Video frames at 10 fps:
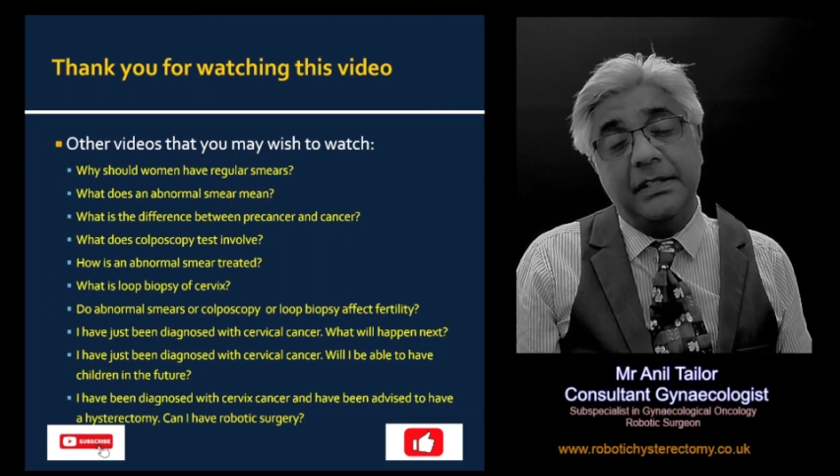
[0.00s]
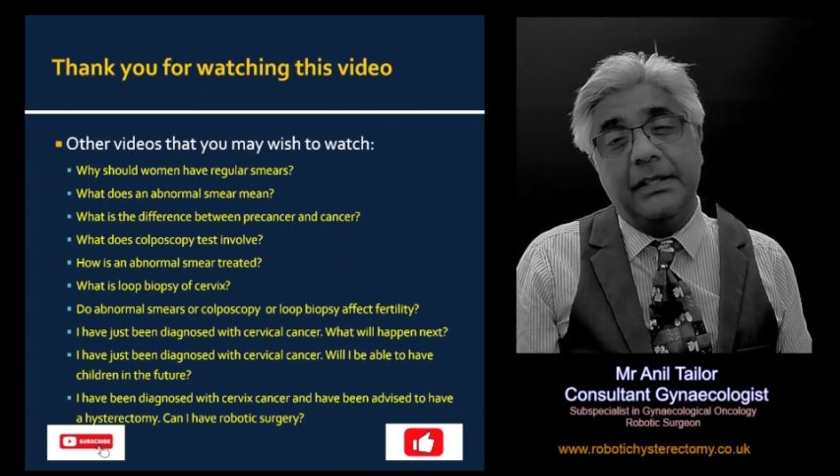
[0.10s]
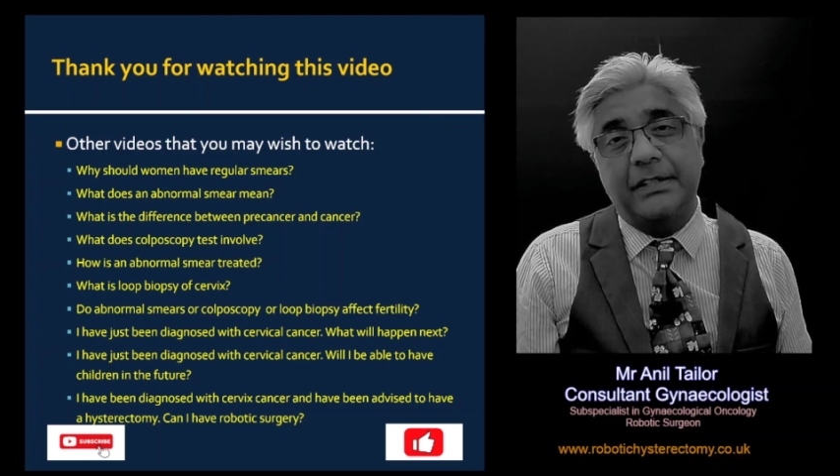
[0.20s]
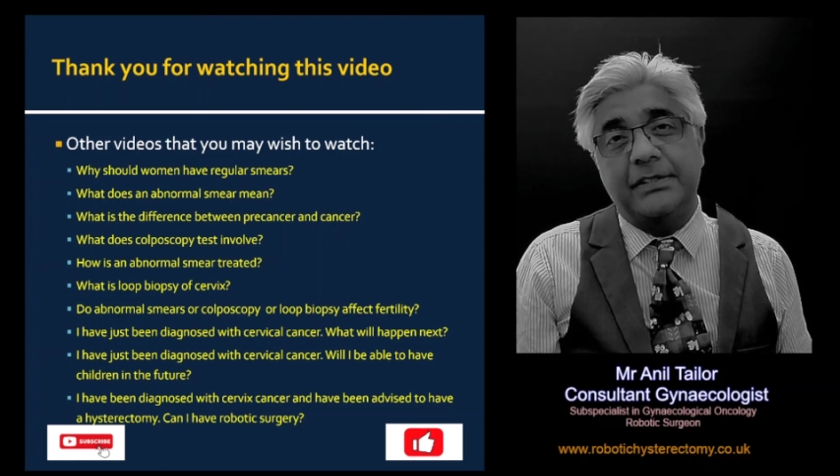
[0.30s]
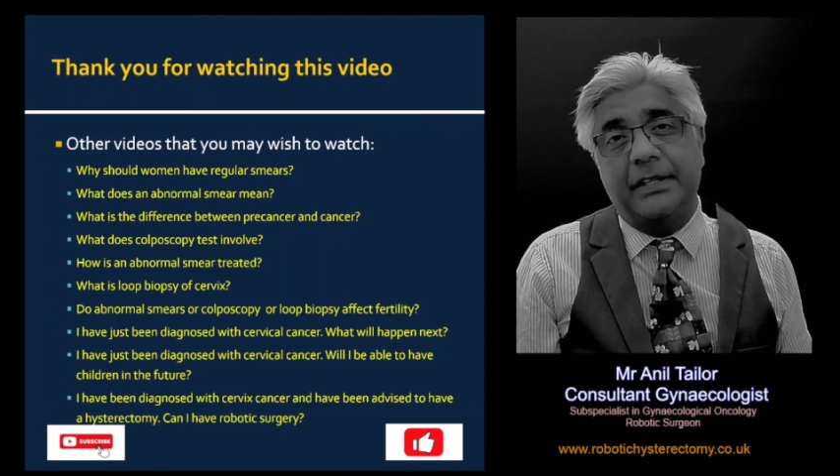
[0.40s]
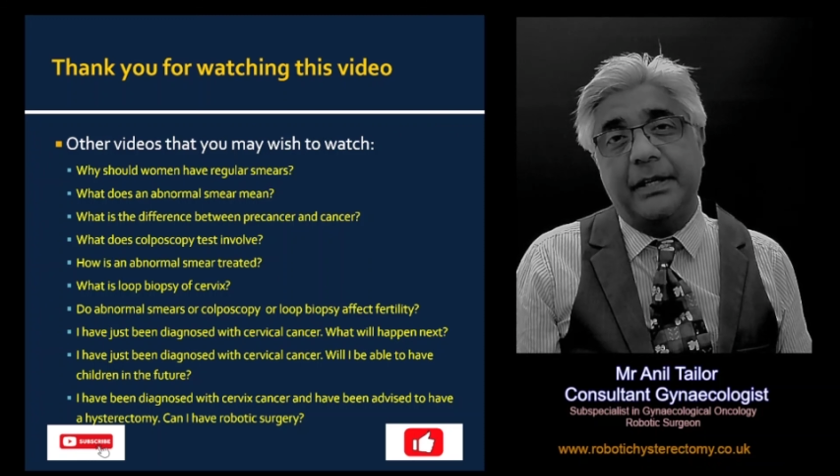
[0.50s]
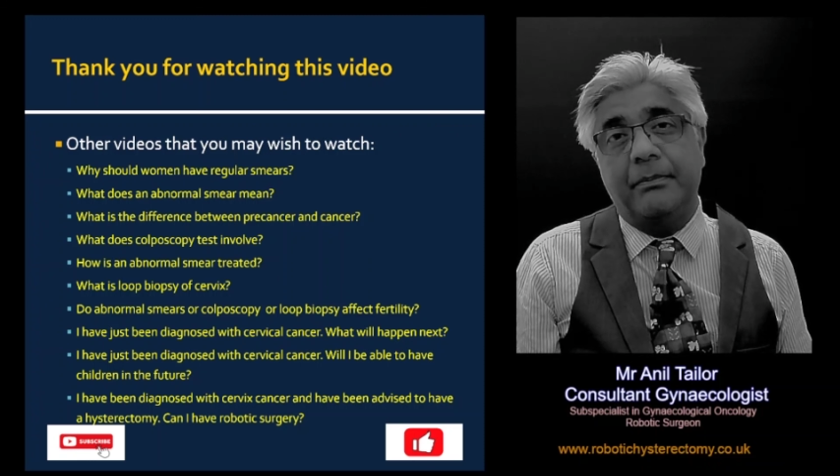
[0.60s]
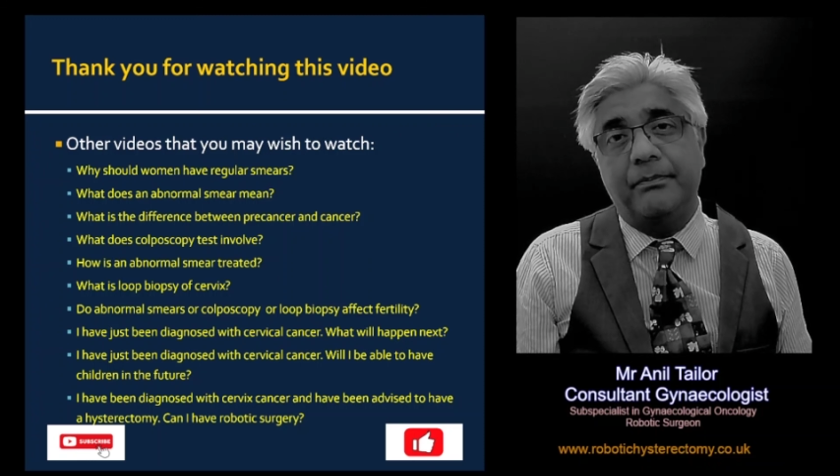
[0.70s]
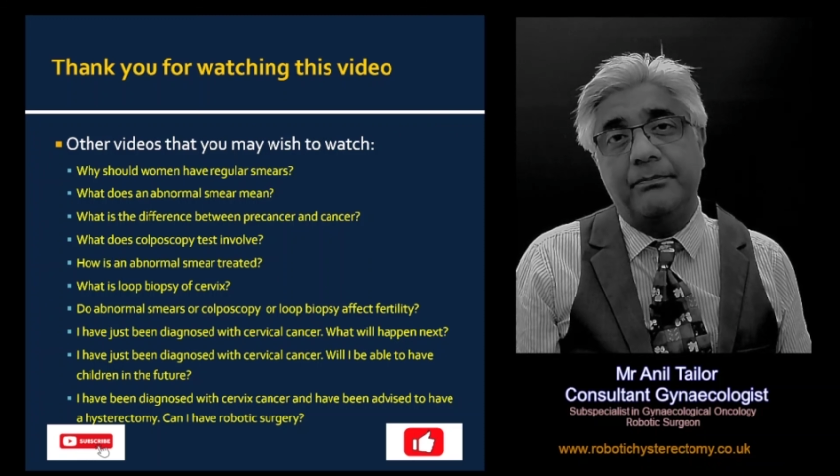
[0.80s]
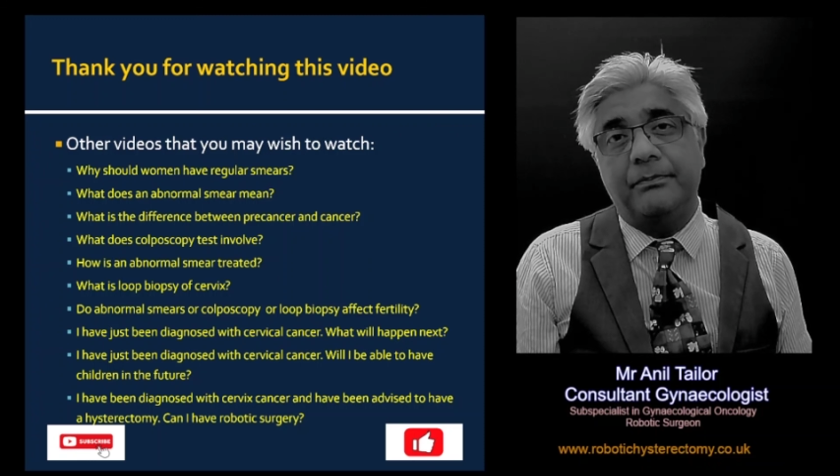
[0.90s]
until next
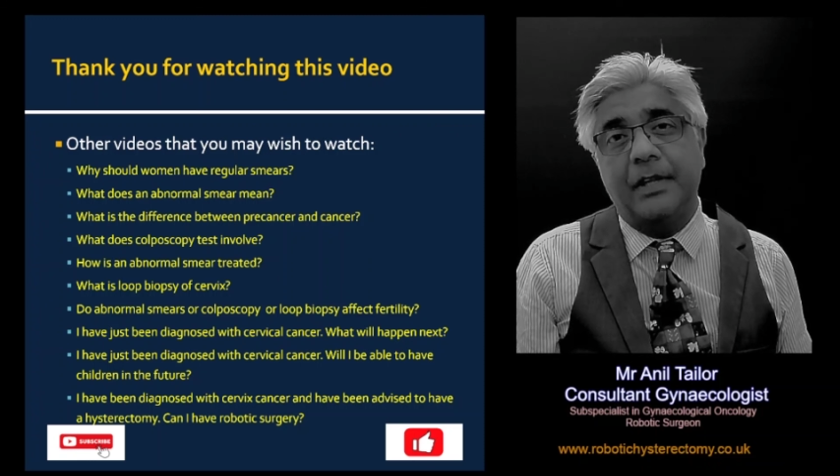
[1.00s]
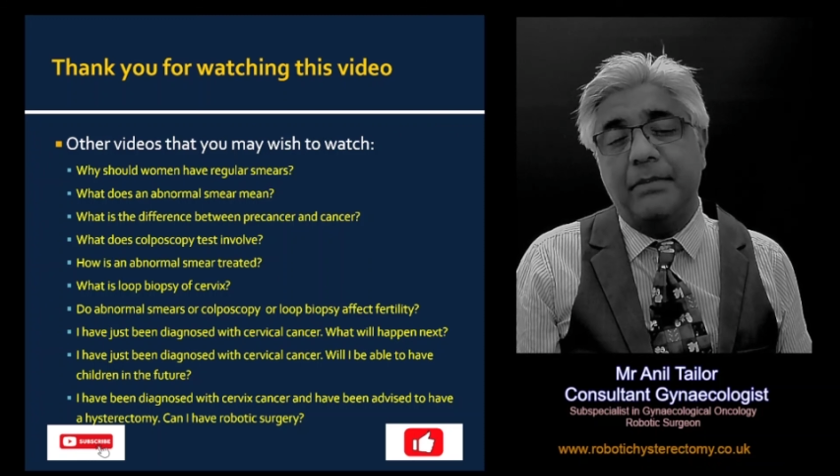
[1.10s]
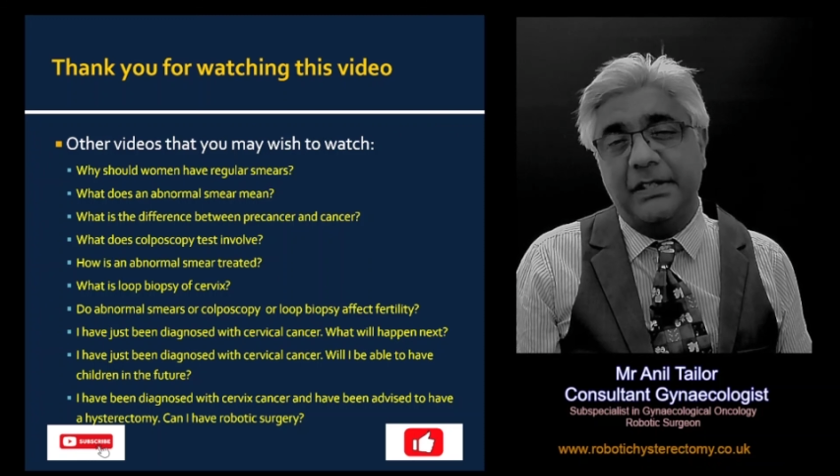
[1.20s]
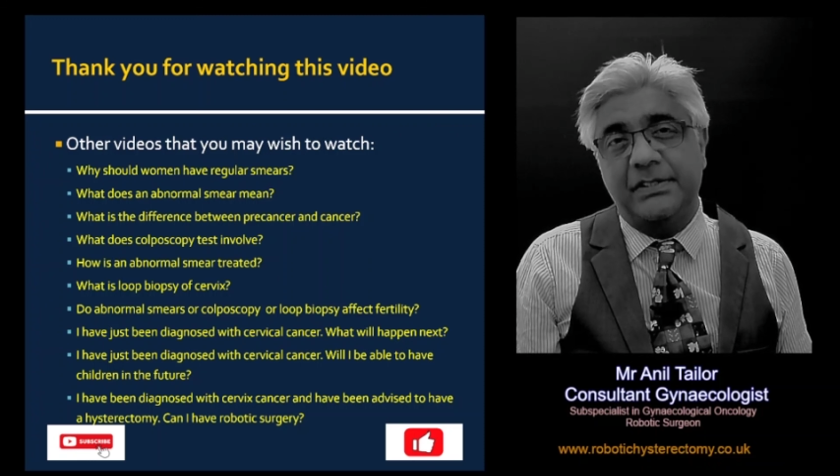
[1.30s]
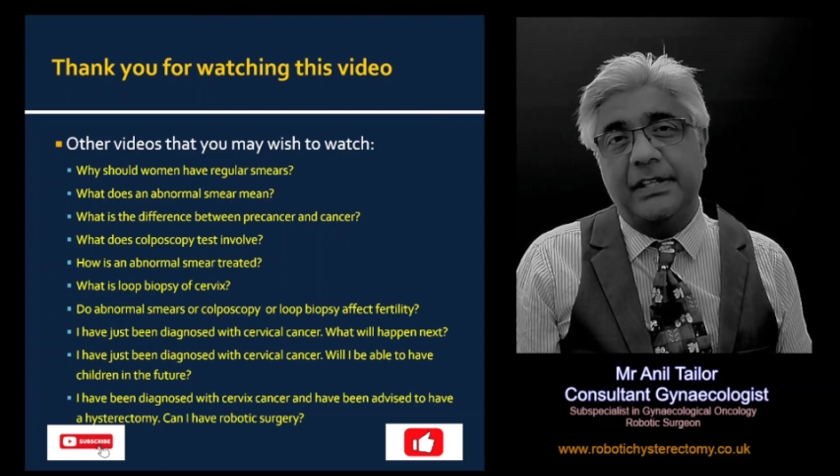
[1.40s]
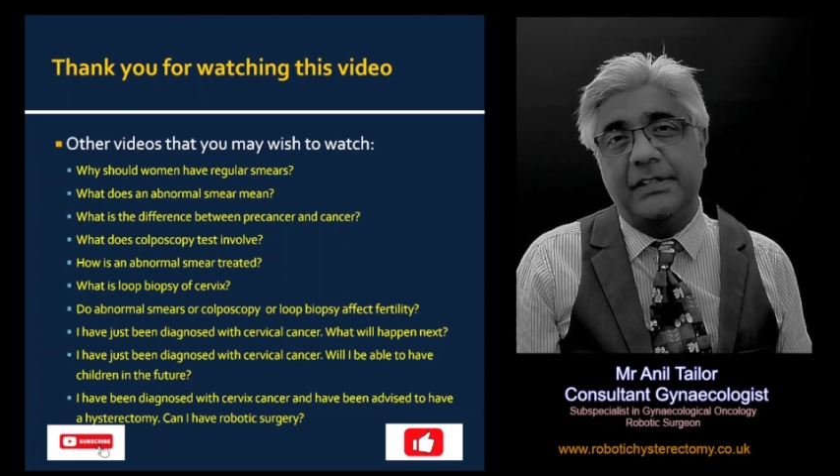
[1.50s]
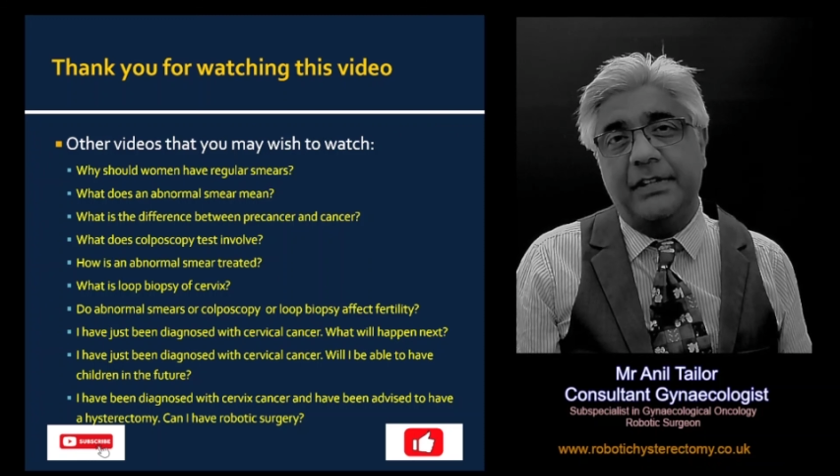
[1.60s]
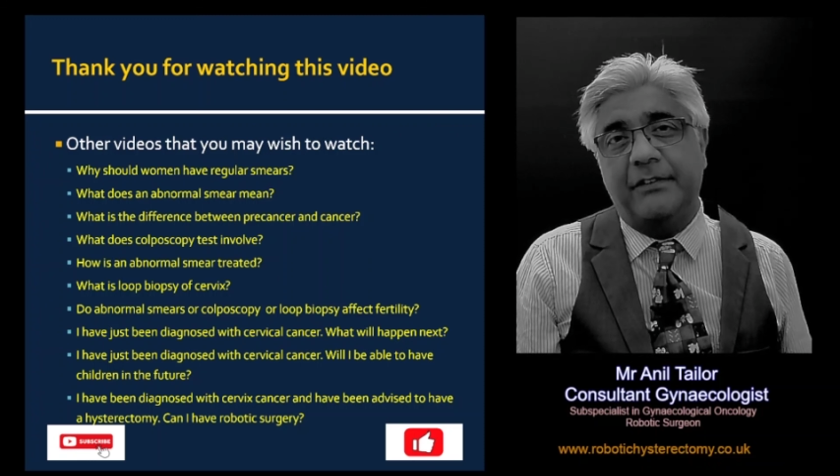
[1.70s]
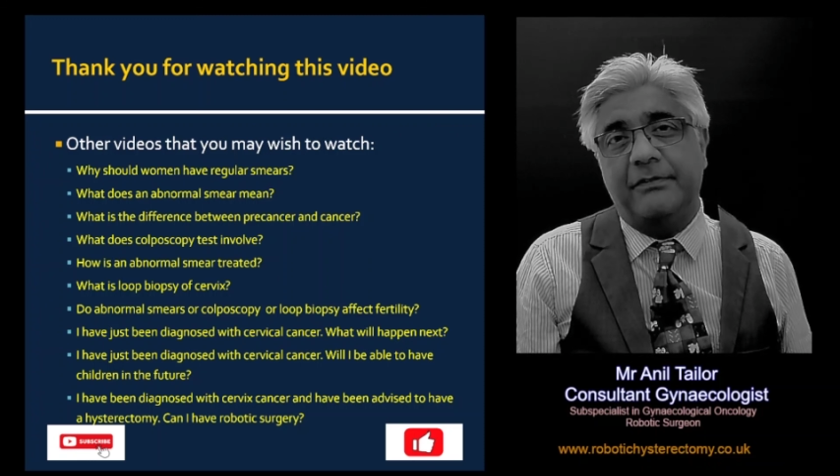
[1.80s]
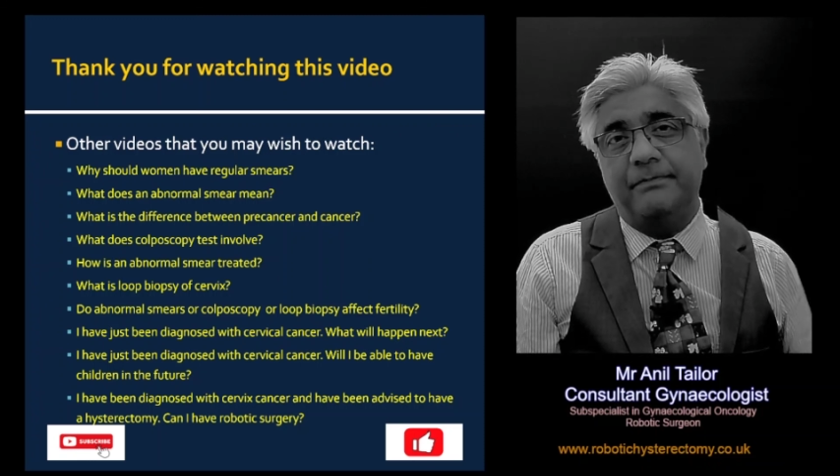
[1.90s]
time, please stay
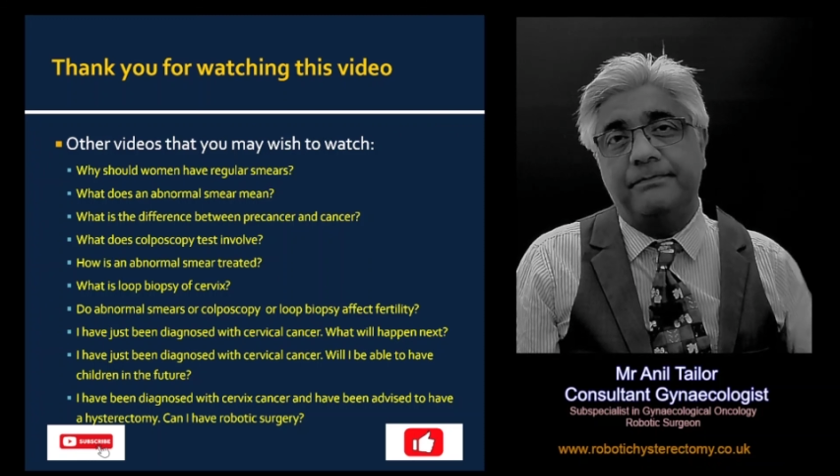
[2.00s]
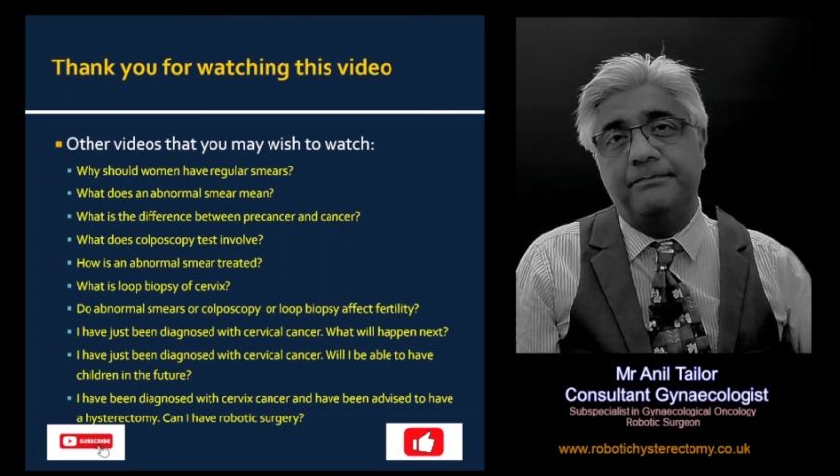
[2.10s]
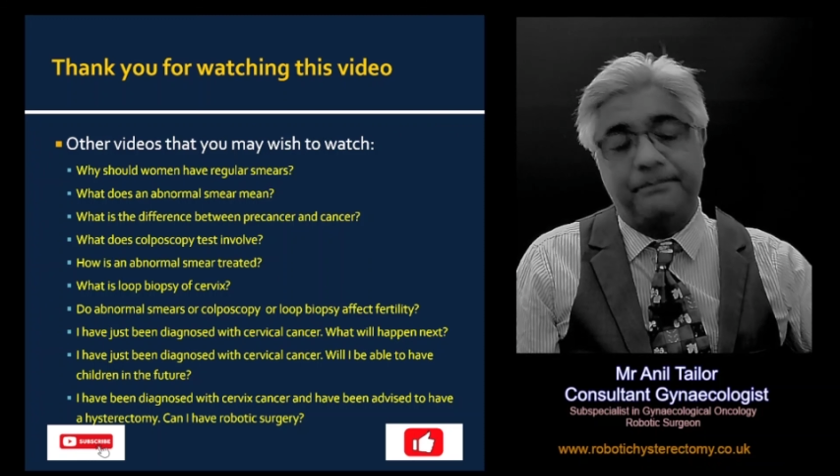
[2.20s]
safe.